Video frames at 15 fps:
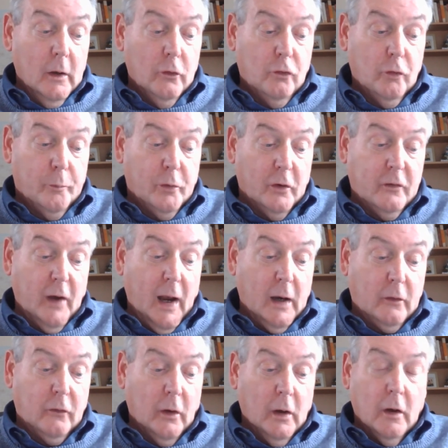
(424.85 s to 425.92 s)
to
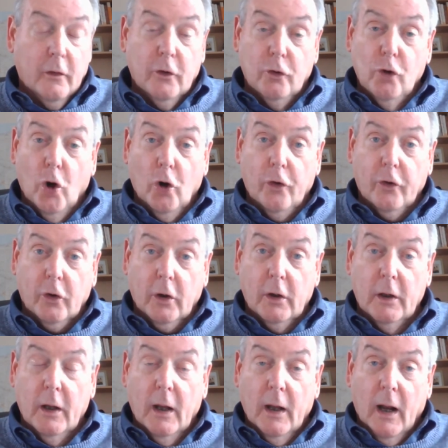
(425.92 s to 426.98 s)
protect the
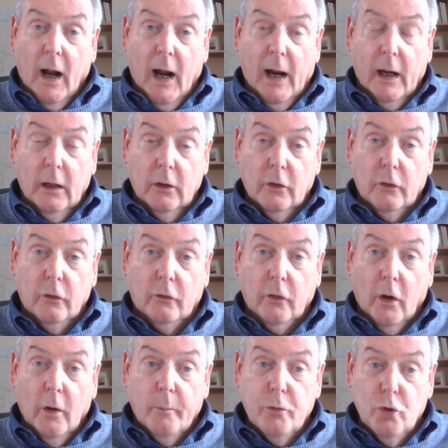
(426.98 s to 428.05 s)
Northern Ireland
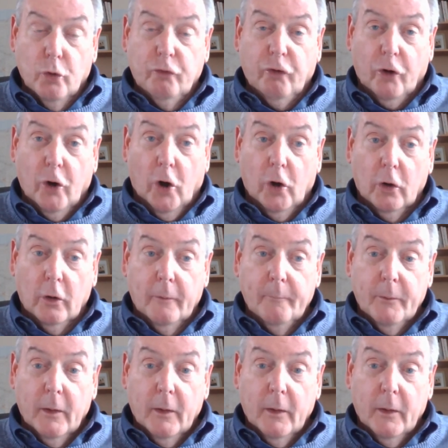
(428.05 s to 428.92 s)
Protocol.